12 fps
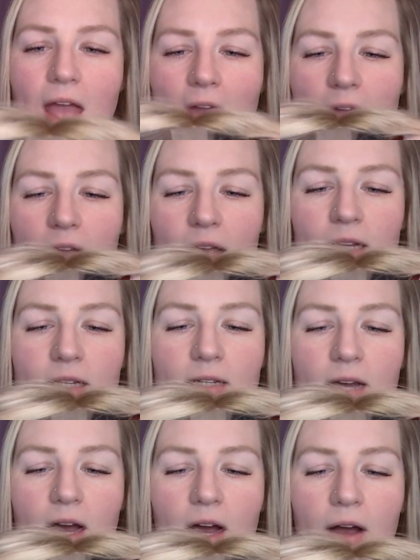And
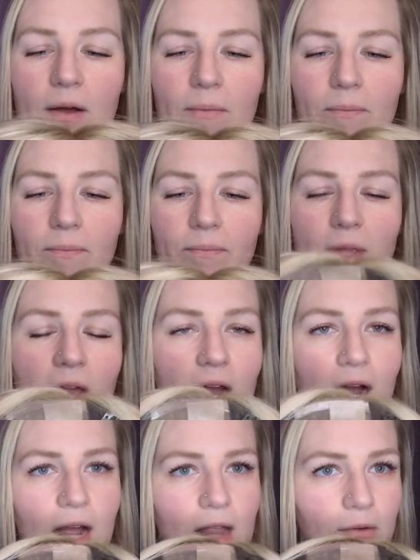yeah,
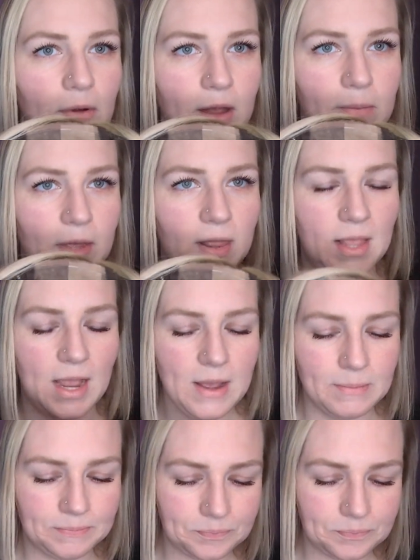highly recommend that.